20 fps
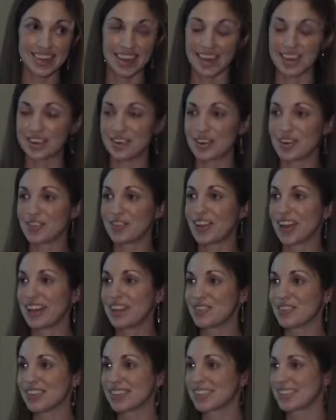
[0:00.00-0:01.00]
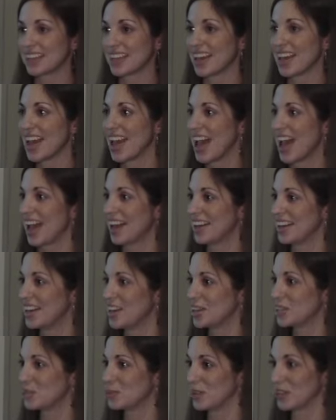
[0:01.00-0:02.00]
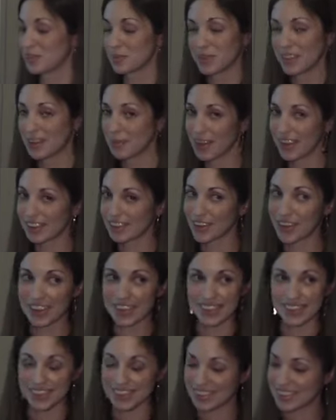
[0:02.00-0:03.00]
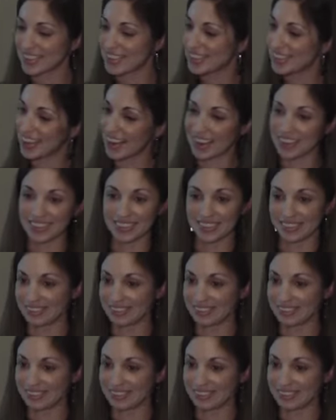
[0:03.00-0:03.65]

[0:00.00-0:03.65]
I don't know if anyone's had any experience, but they make noises that,